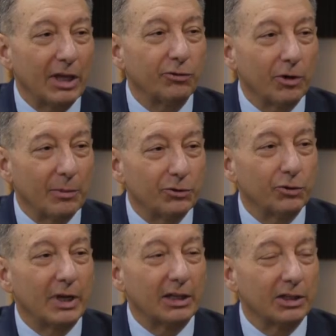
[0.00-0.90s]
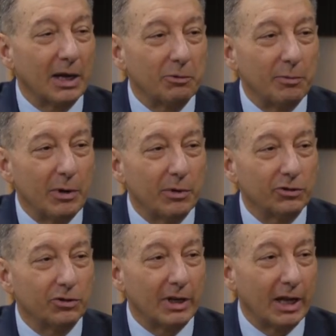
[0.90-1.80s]
thanks very much for taking the time to be with
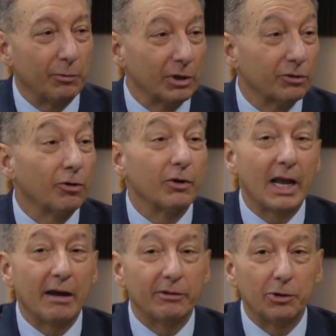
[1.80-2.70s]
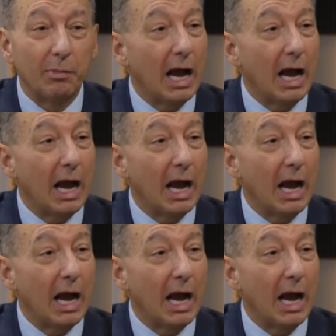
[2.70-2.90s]
us today, and we look forward to having you